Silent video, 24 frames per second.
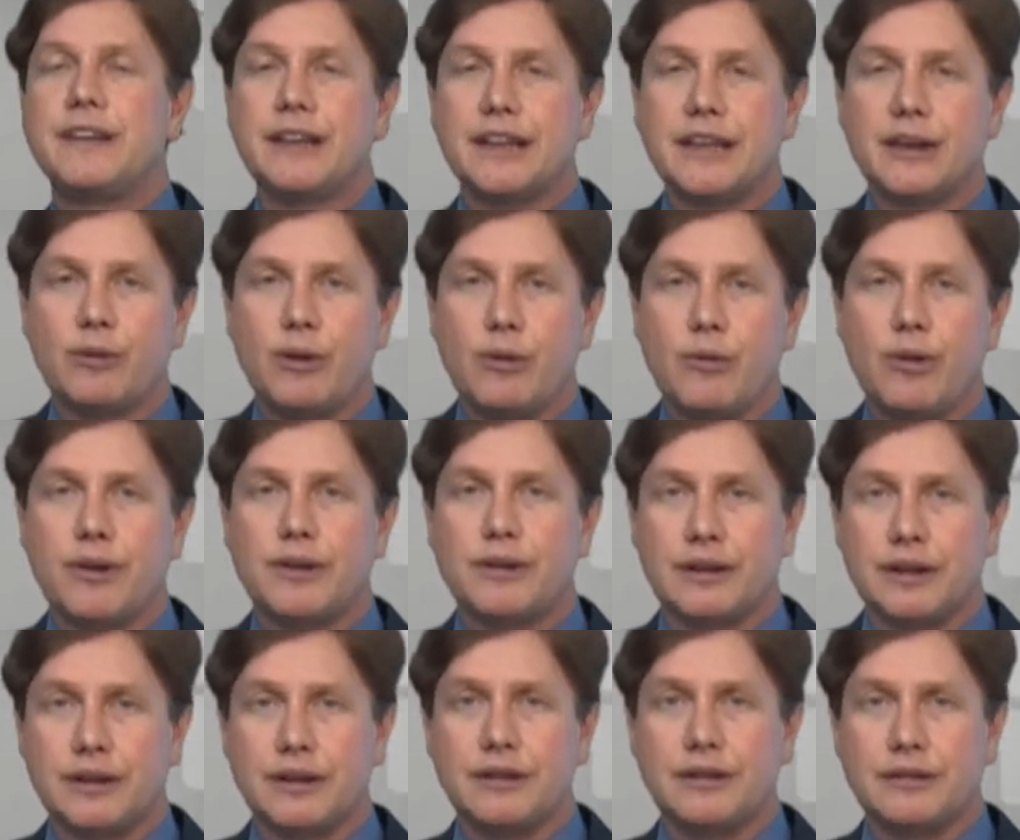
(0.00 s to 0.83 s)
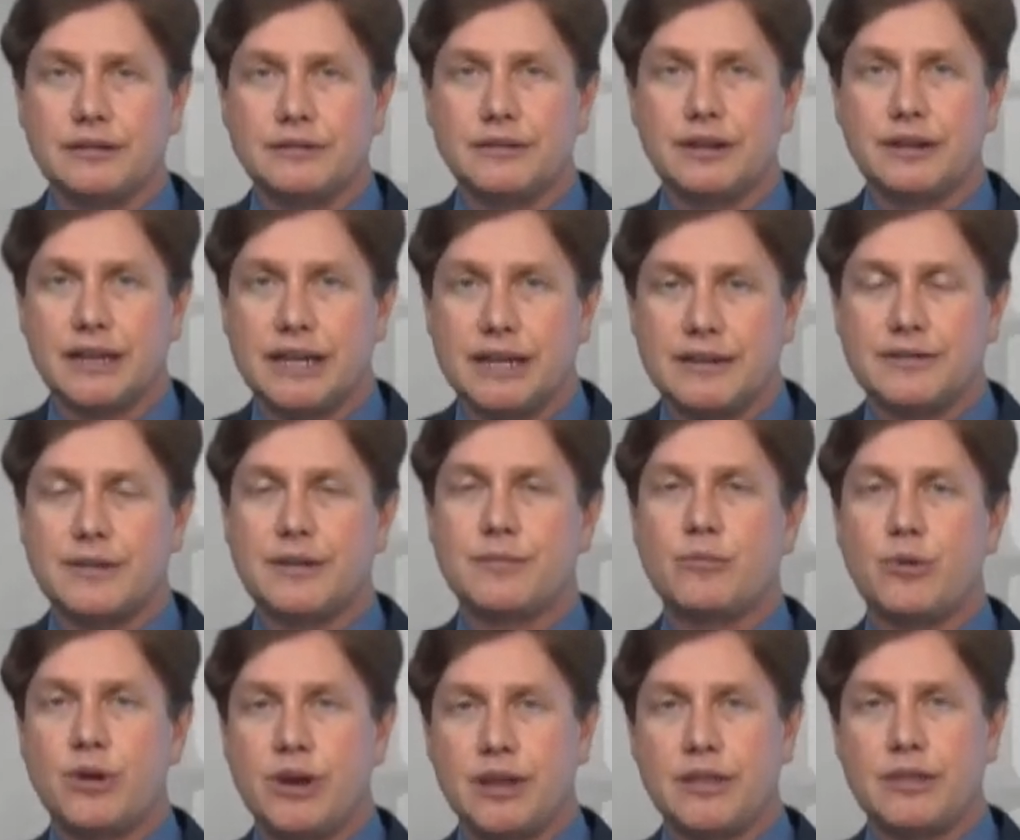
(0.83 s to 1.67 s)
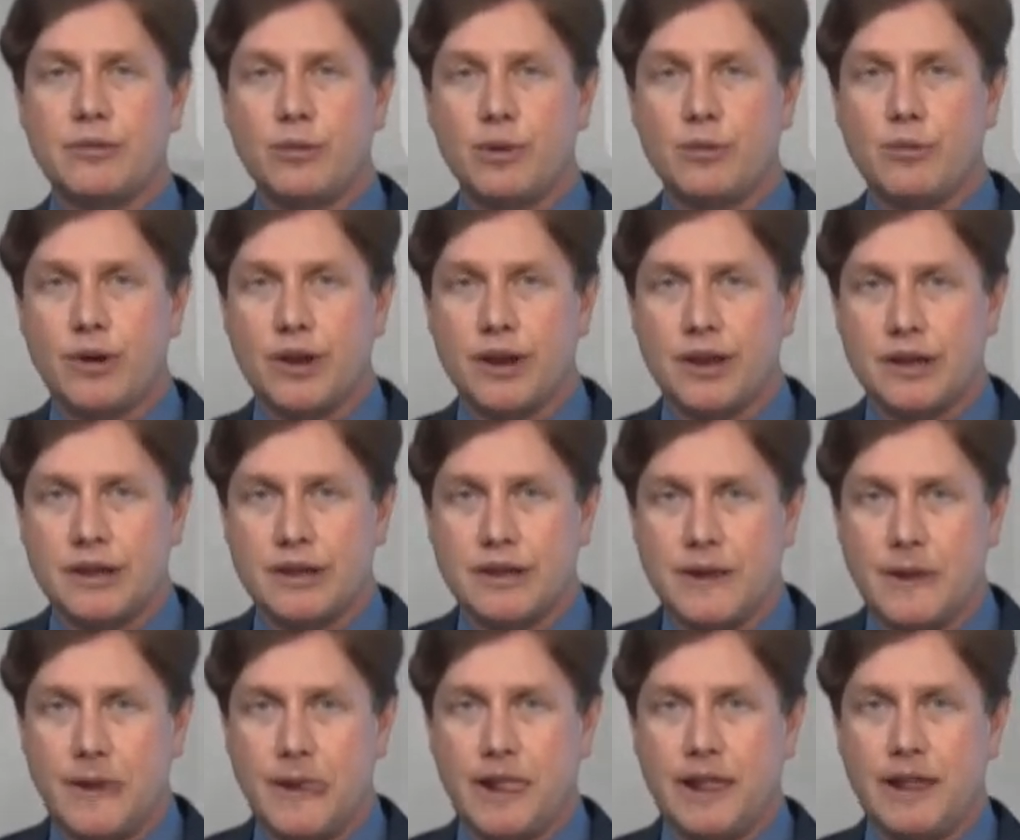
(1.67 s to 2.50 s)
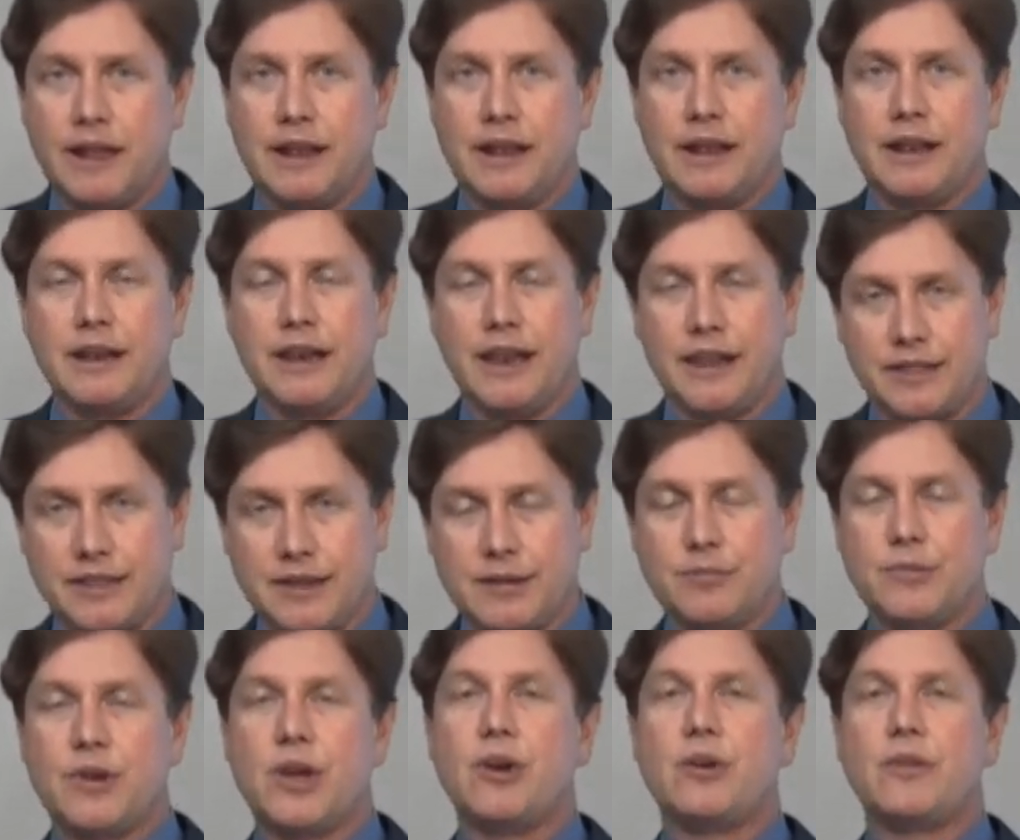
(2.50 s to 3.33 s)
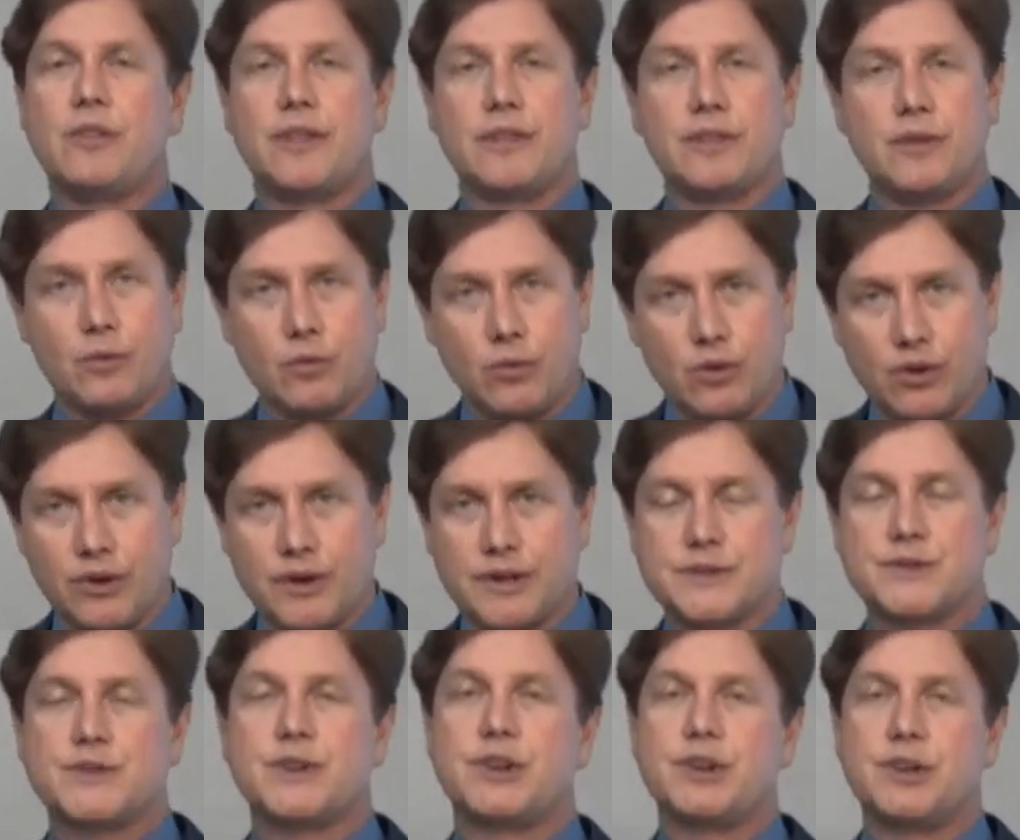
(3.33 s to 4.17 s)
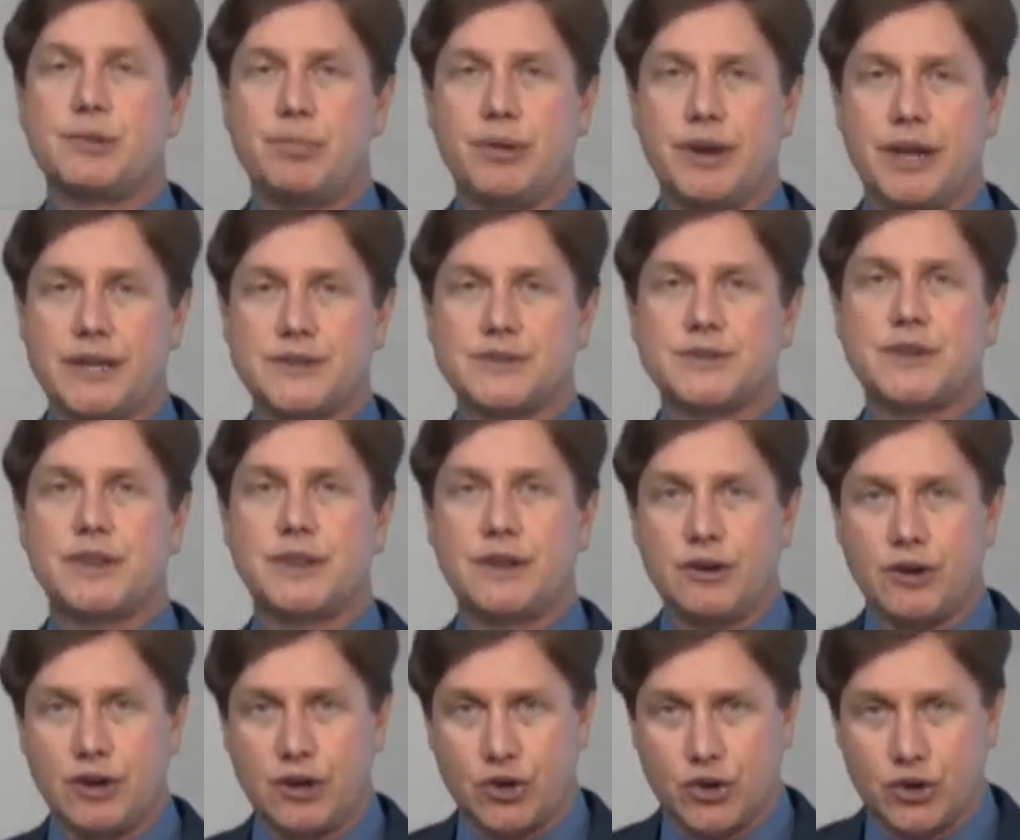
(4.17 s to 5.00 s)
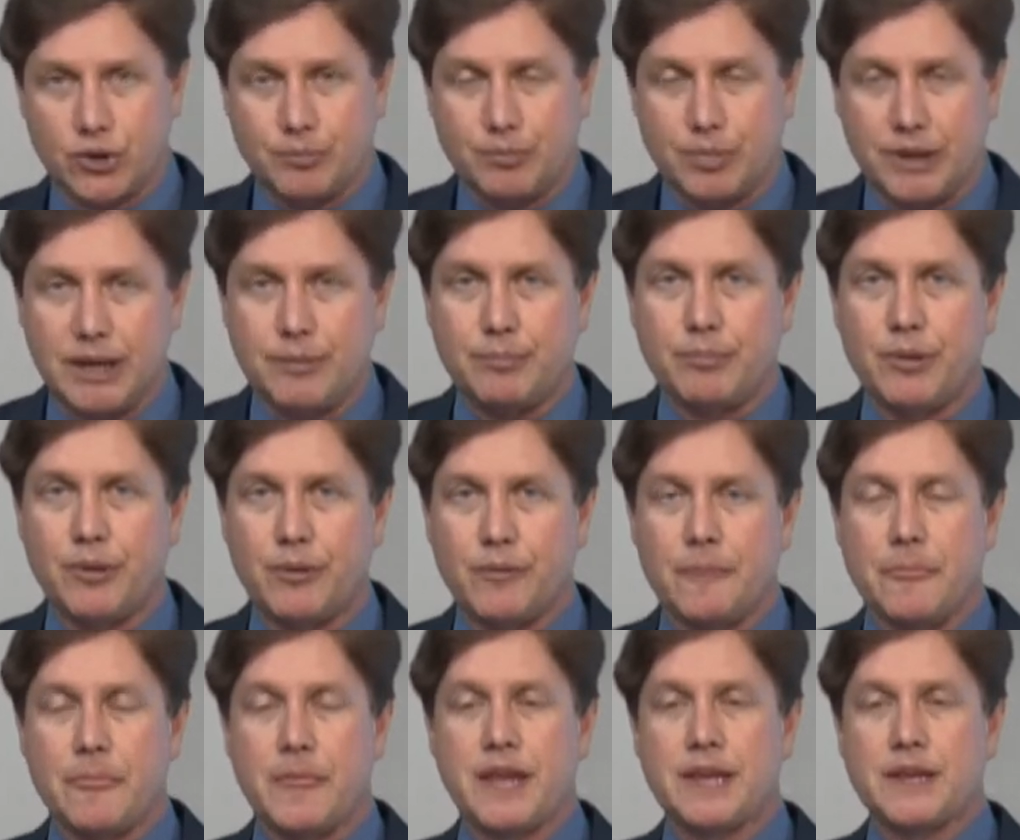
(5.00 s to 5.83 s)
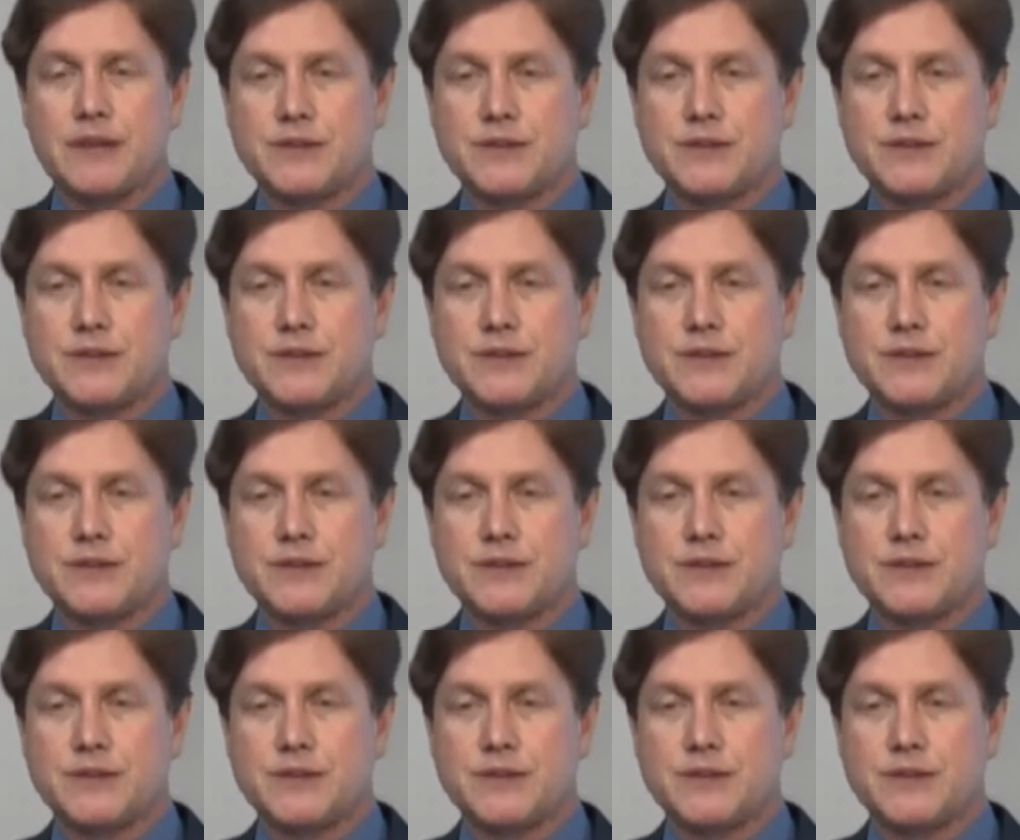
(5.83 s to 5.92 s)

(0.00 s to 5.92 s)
feeling we want to, to leave them with. We want to let them know that the world is a good place and there are good people.